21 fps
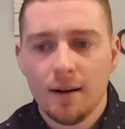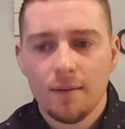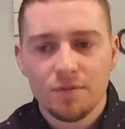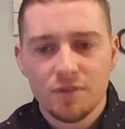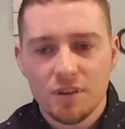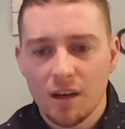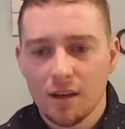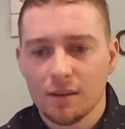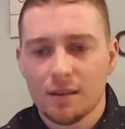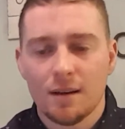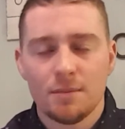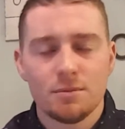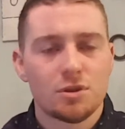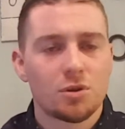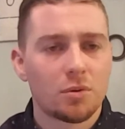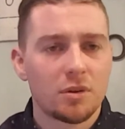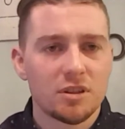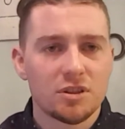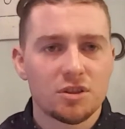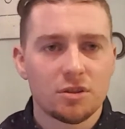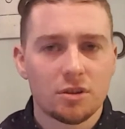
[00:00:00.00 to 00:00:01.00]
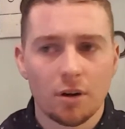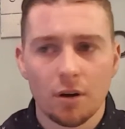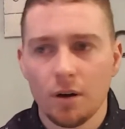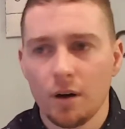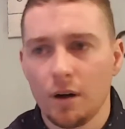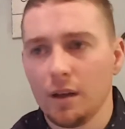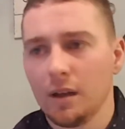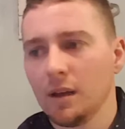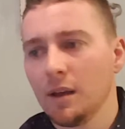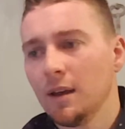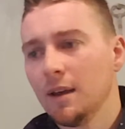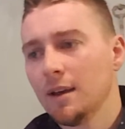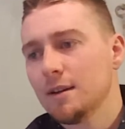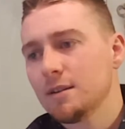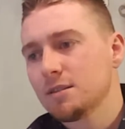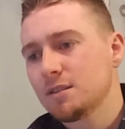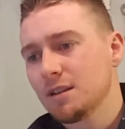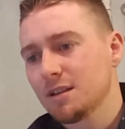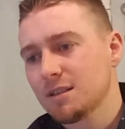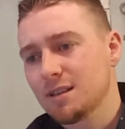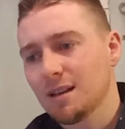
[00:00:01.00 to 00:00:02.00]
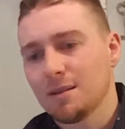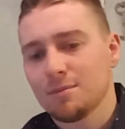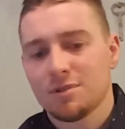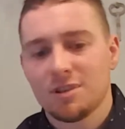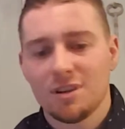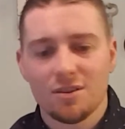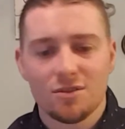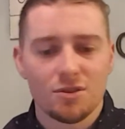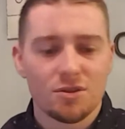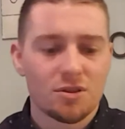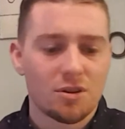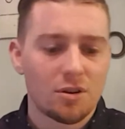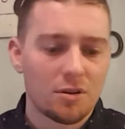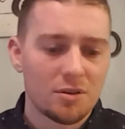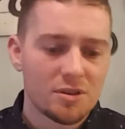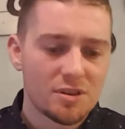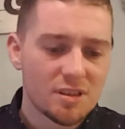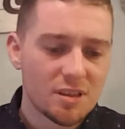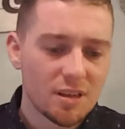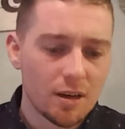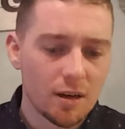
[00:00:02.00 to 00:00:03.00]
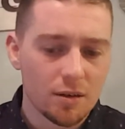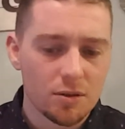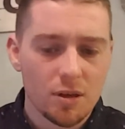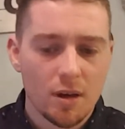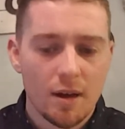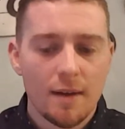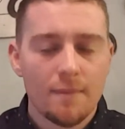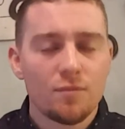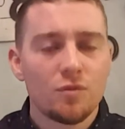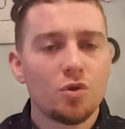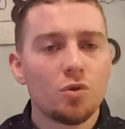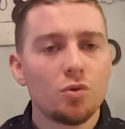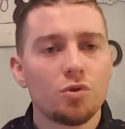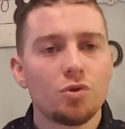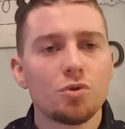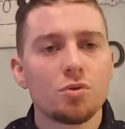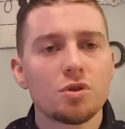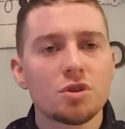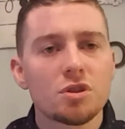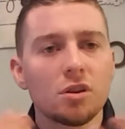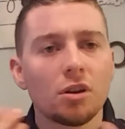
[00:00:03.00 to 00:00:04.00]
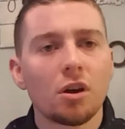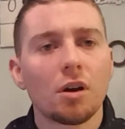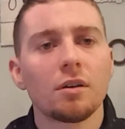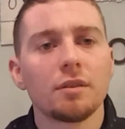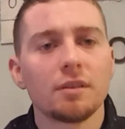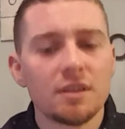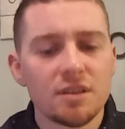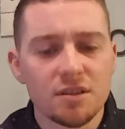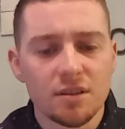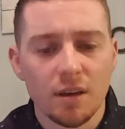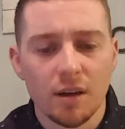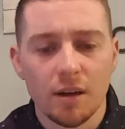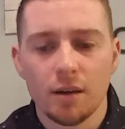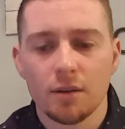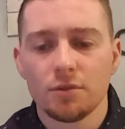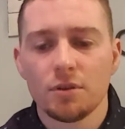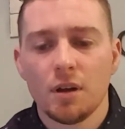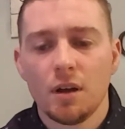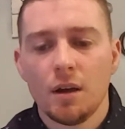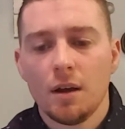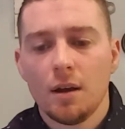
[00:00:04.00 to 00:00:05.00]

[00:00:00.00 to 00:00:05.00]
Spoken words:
10 times 3 is 30. 6 times 6 is 36. You just learn these things.